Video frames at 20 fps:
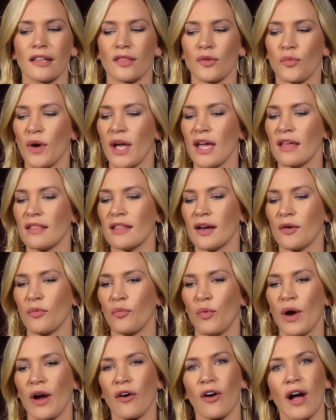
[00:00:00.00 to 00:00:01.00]
in the way that
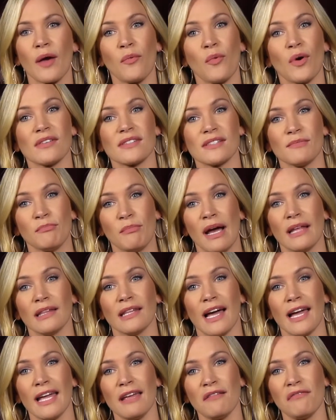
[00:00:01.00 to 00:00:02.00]
where I was in my
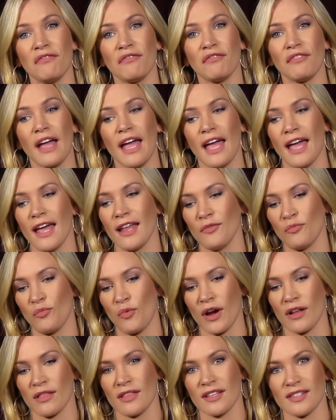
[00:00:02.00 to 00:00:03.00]
life and
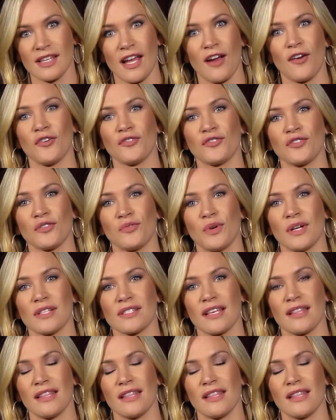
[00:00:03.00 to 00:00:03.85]
where this character was,